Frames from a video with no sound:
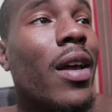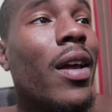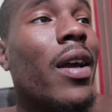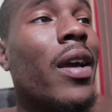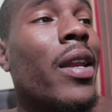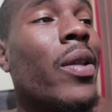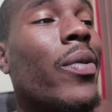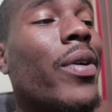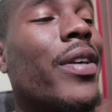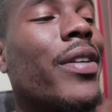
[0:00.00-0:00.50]

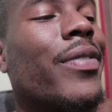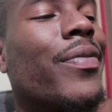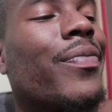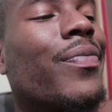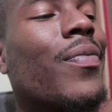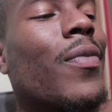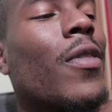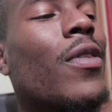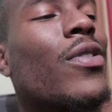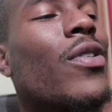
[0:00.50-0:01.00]
Anyways,
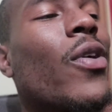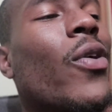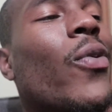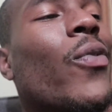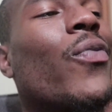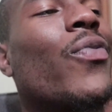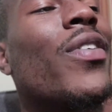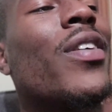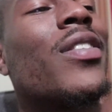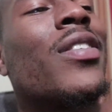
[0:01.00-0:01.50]

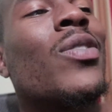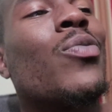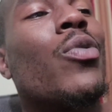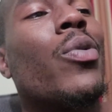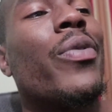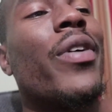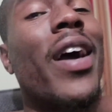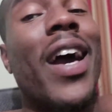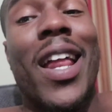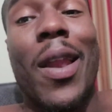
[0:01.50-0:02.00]
so this is
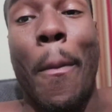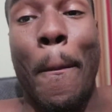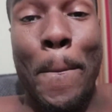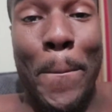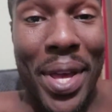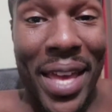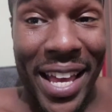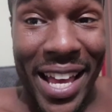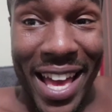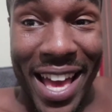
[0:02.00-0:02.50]
what we had. I had a
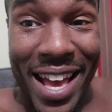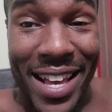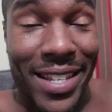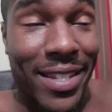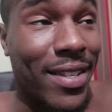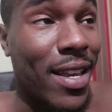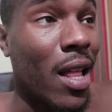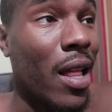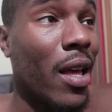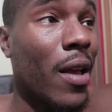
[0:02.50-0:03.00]
big ass
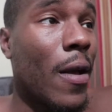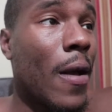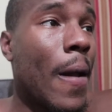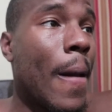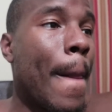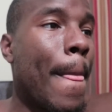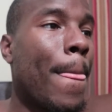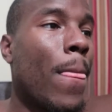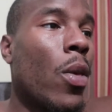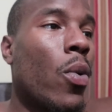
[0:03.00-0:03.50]
salad
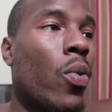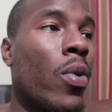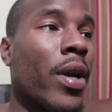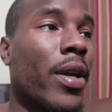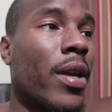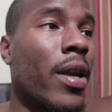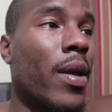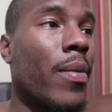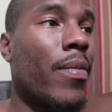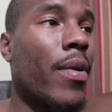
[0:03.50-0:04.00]
when I
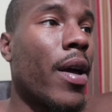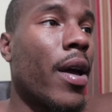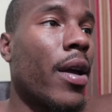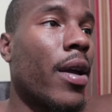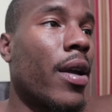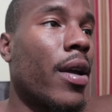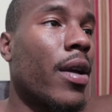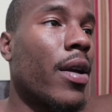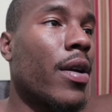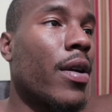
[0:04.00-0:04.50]
came
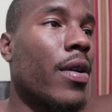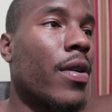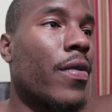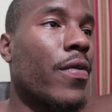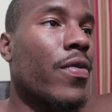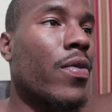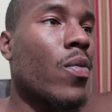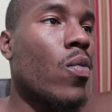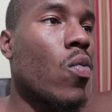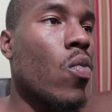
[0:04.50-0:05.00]
back
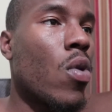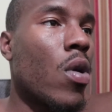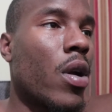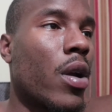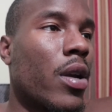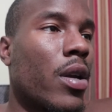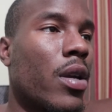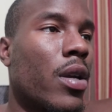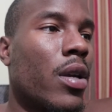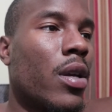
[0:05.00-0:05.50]
from
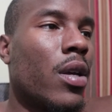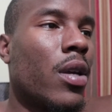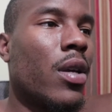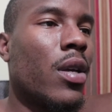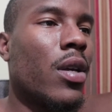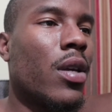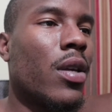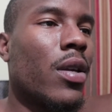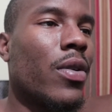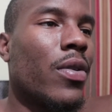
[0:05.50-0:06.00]
work,
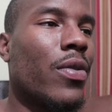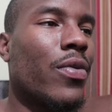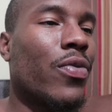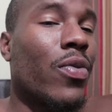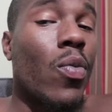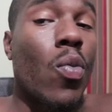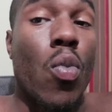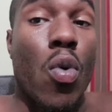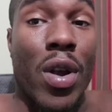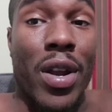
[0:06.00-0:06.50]

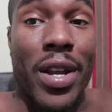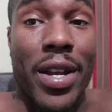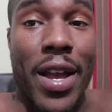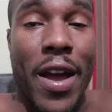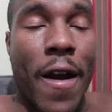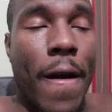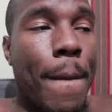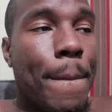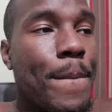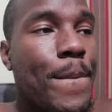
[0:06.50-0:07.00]
from working
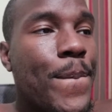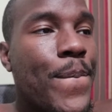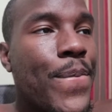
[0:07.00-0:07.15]
out.